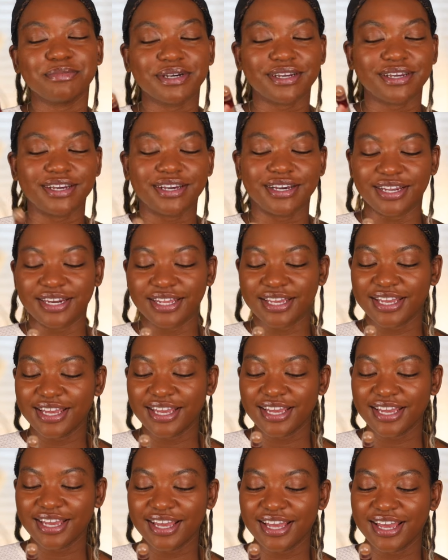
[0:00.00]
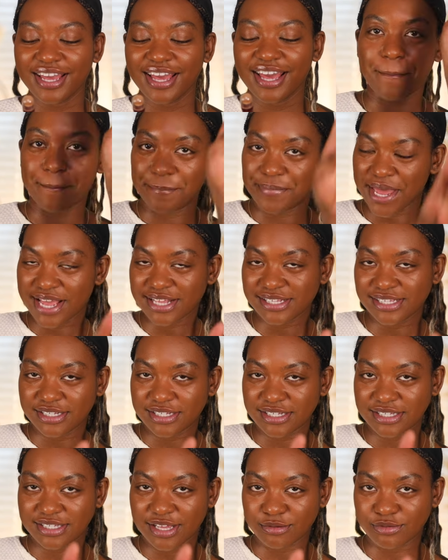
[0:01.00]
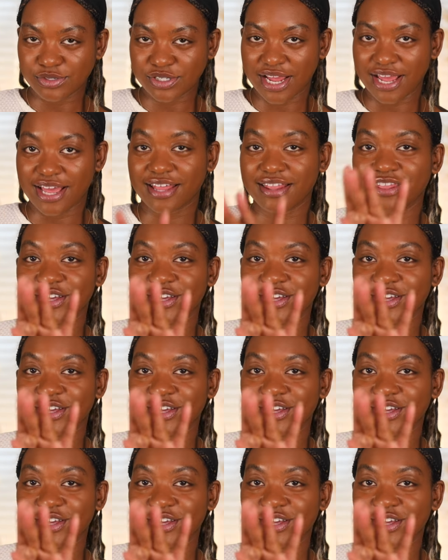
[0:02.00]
but goodie. Back to the subject.